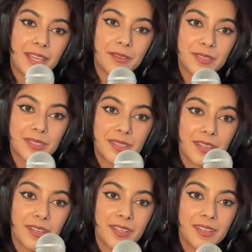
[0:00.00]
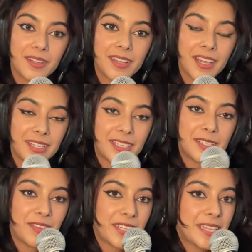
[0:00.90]
nails. They, I need
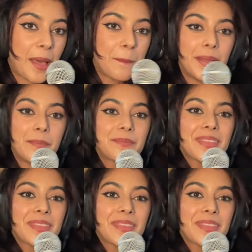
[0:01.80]
to fix that. But